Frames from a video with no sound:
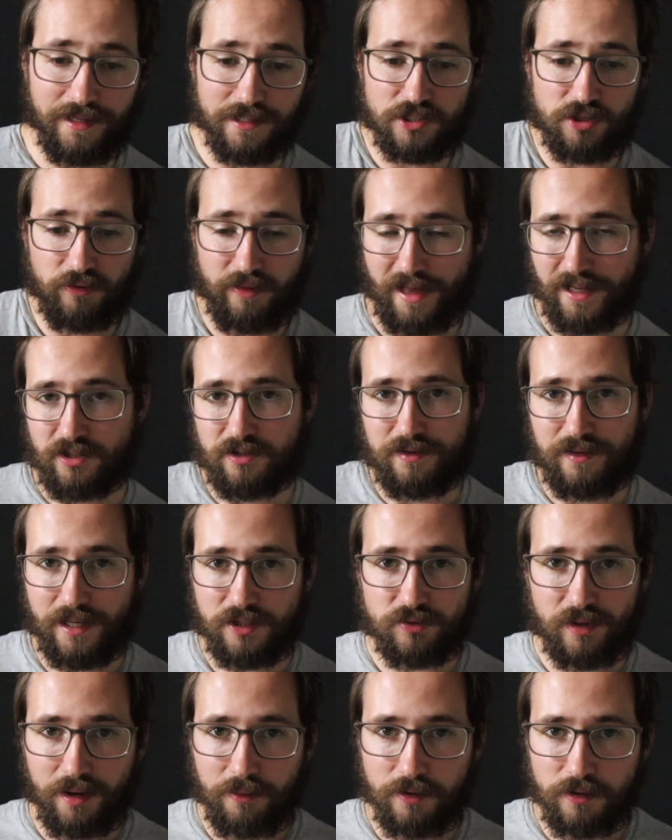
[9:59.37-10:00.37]
And so that's
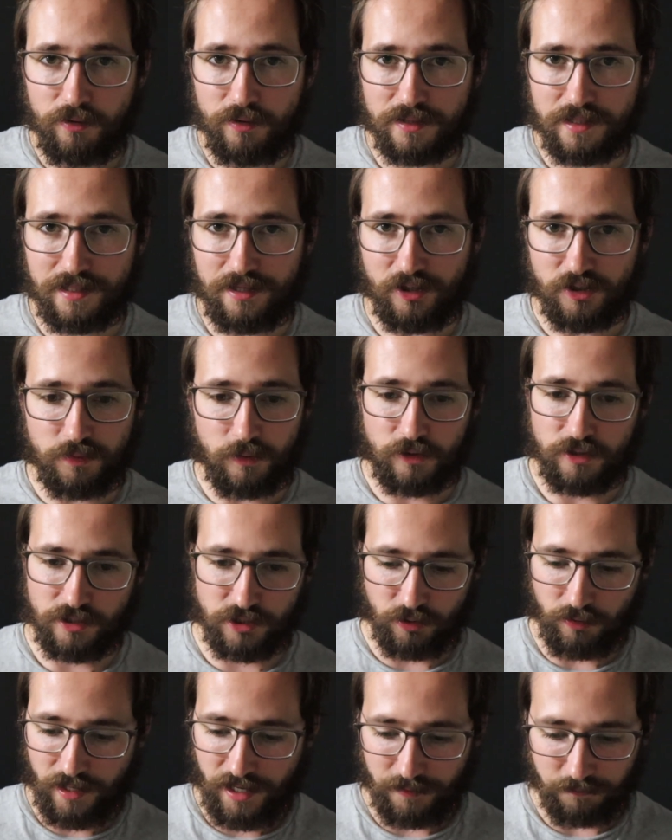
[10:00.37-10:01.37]
what I would do as a salesperson.
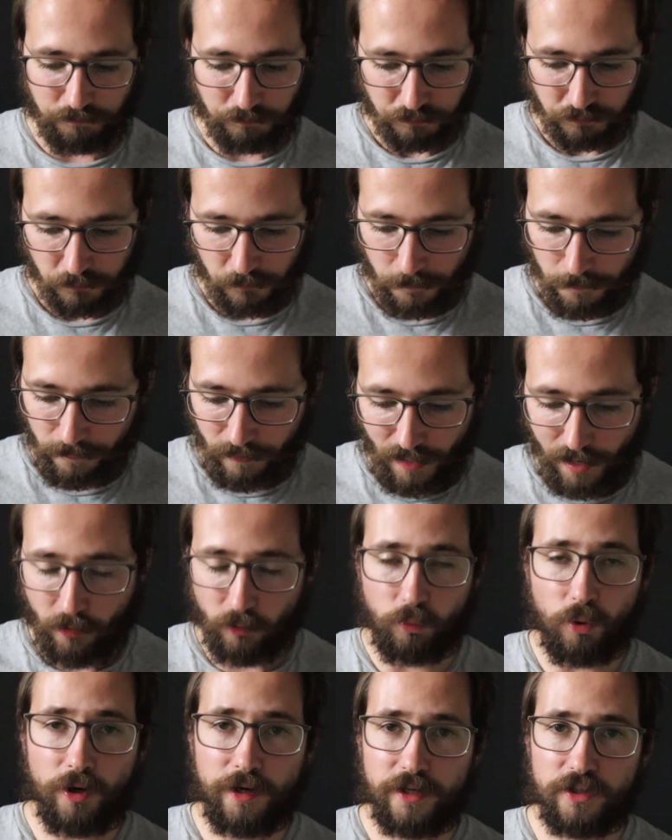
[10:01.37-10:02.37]
So again, I
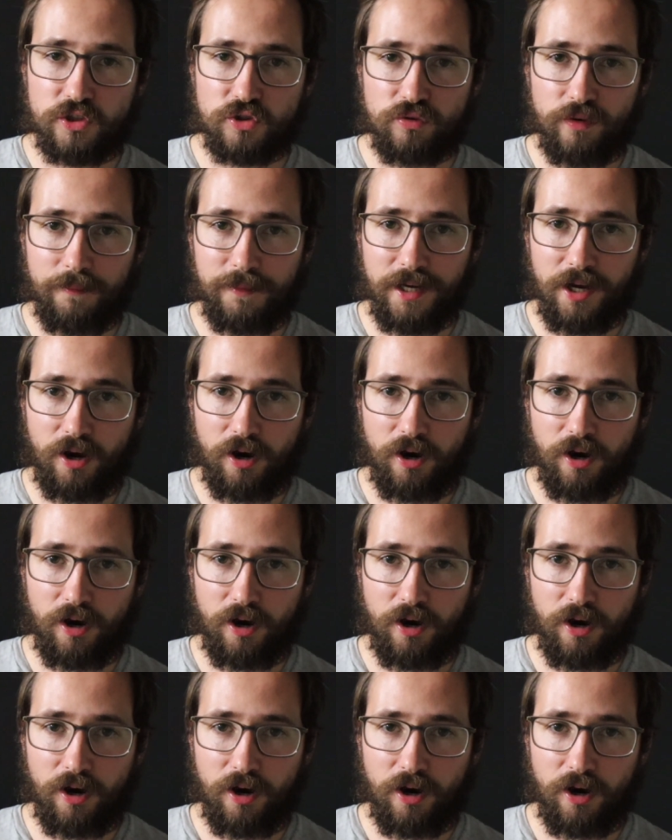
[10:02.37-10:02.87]
would work extremely